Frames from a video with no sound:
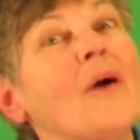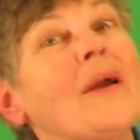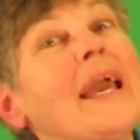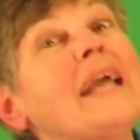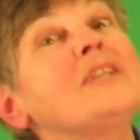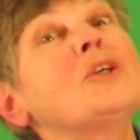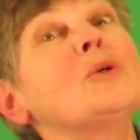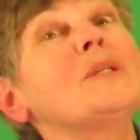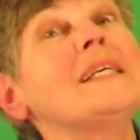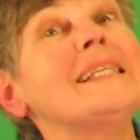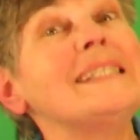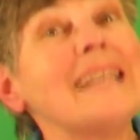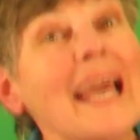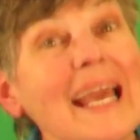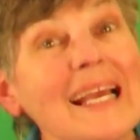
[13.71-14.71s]
Okay, so
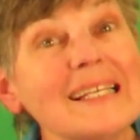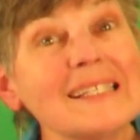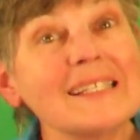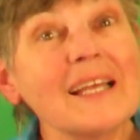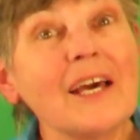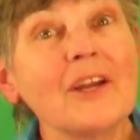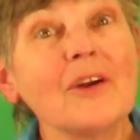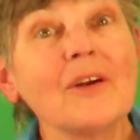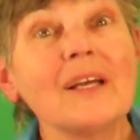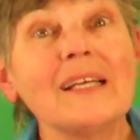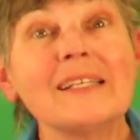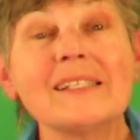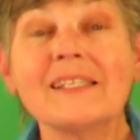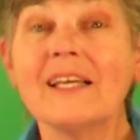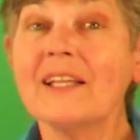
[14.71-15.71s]
today's letter
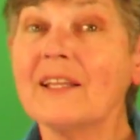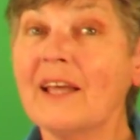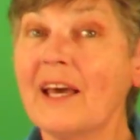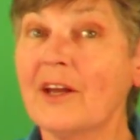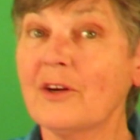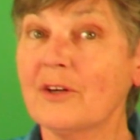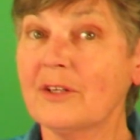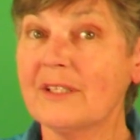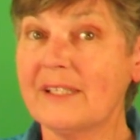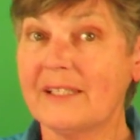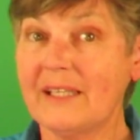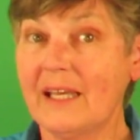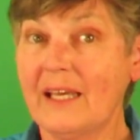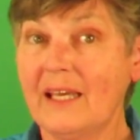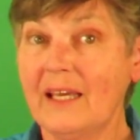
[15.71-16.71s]
is the letter
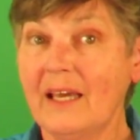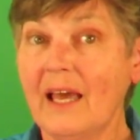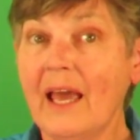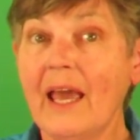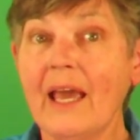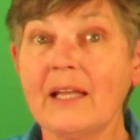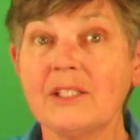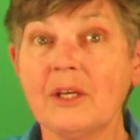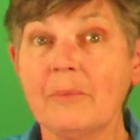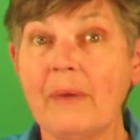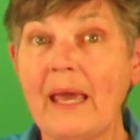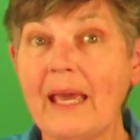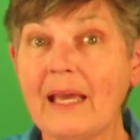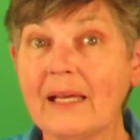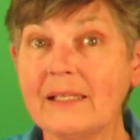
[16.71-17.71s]
C. And to
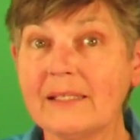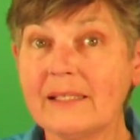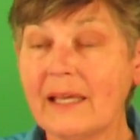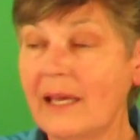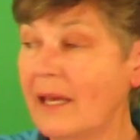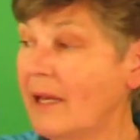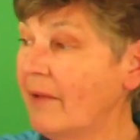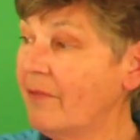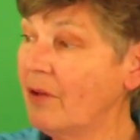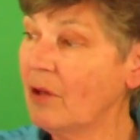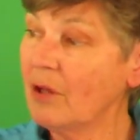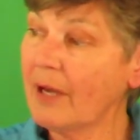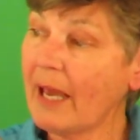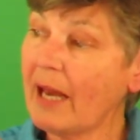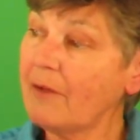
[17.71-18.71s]
make a C, and if you
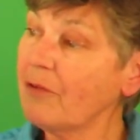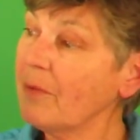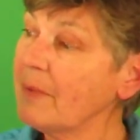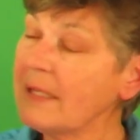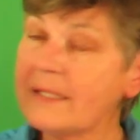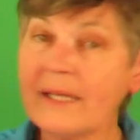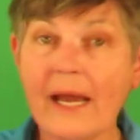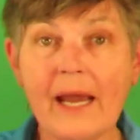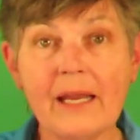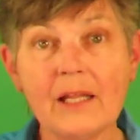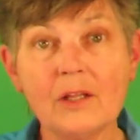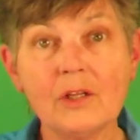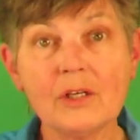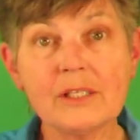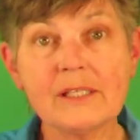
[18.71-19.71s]
look at it from the side,
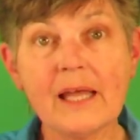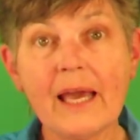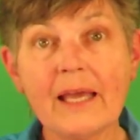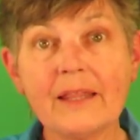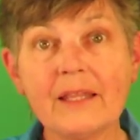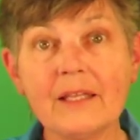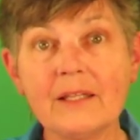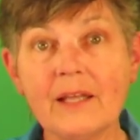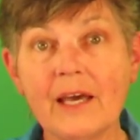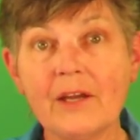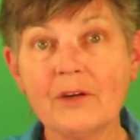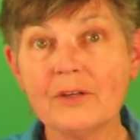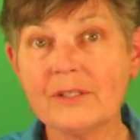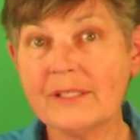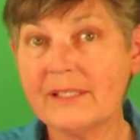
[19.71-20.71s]
it looks like the
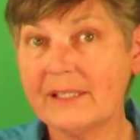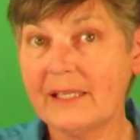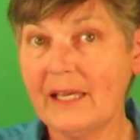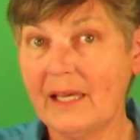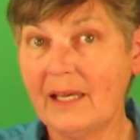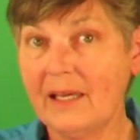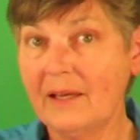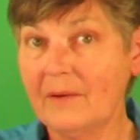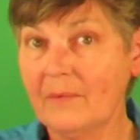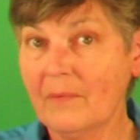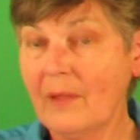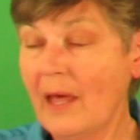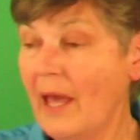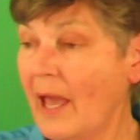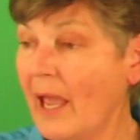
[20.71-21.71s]
letter C.
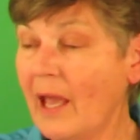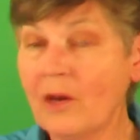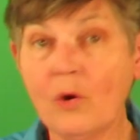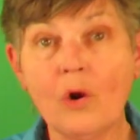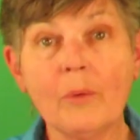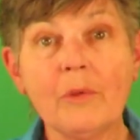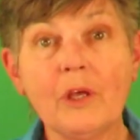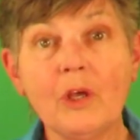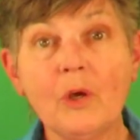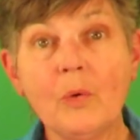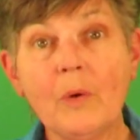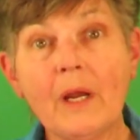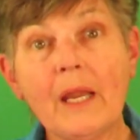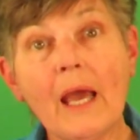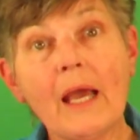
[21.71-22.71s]
And normally you
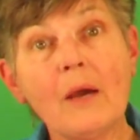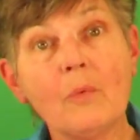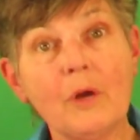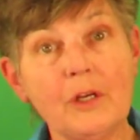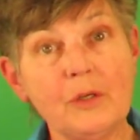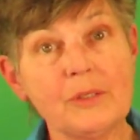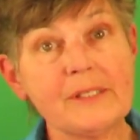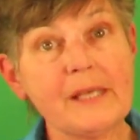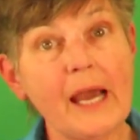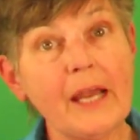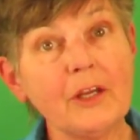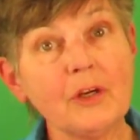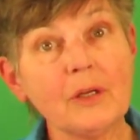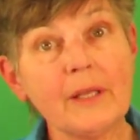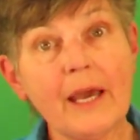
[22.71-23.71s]
would, when you
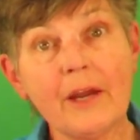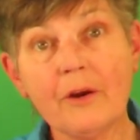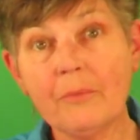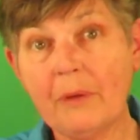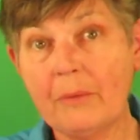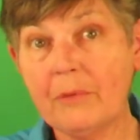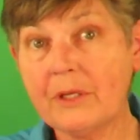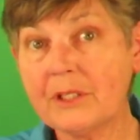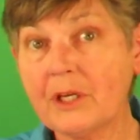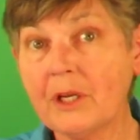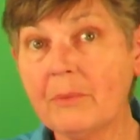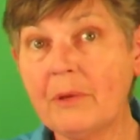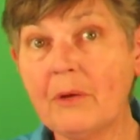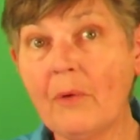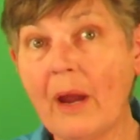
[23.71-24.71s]
sign your letter, remember it's
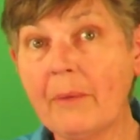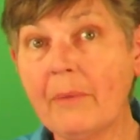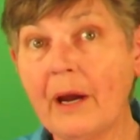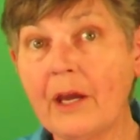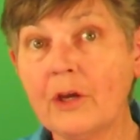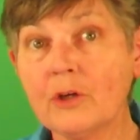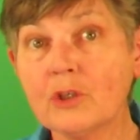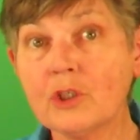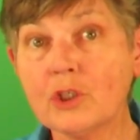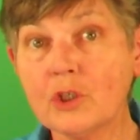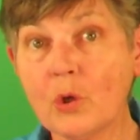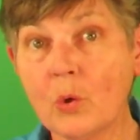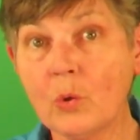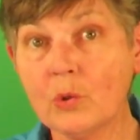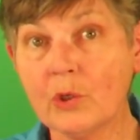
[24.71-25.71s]
going to be right by your
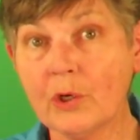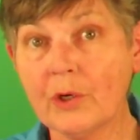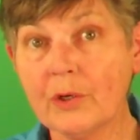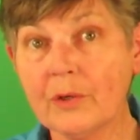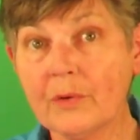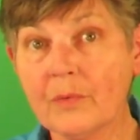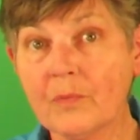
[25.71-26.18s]
shoulder.